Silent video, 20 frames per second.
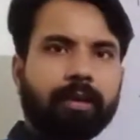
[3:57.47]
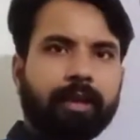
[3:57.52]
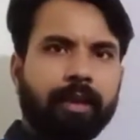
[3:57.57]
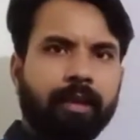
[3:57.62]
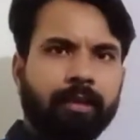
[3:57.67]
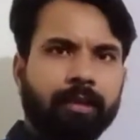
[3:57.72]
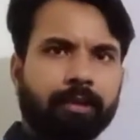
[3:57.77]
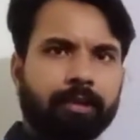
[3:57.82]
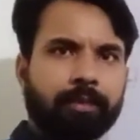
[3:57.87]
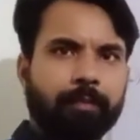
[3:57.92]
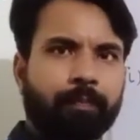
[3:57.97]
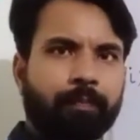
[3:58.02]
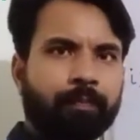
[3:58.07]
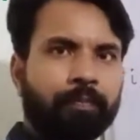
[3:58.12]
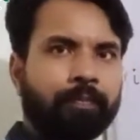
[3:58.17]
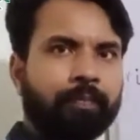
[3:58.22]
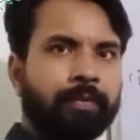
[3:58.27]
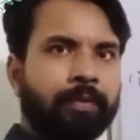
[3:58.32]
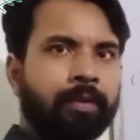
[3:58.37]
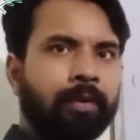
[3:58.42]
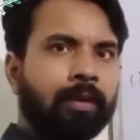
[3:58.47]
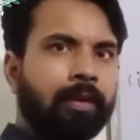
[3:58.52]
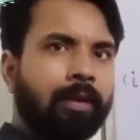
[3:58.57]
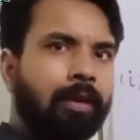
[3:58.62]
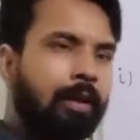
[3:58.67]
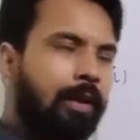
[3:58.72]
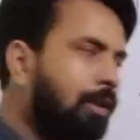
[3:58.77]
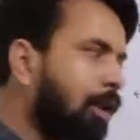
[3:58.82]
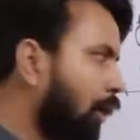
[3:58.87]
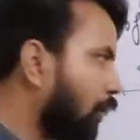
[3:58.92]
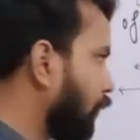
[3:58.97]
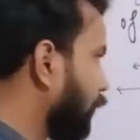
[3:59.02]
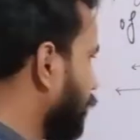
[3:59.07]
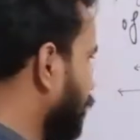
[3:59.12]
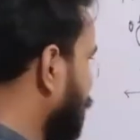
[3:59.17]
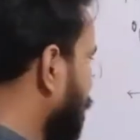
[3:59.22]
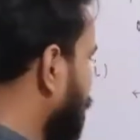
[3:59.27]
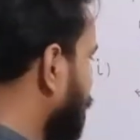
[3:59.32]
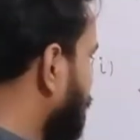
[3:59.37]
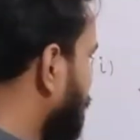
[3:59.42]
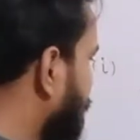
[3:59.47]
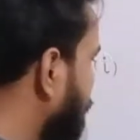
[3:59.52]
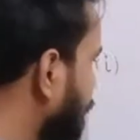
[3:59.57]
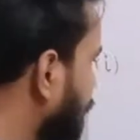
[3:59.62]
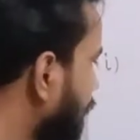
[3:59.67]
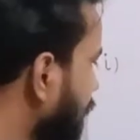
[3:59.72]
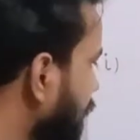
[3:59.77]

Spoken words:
it? Now, see the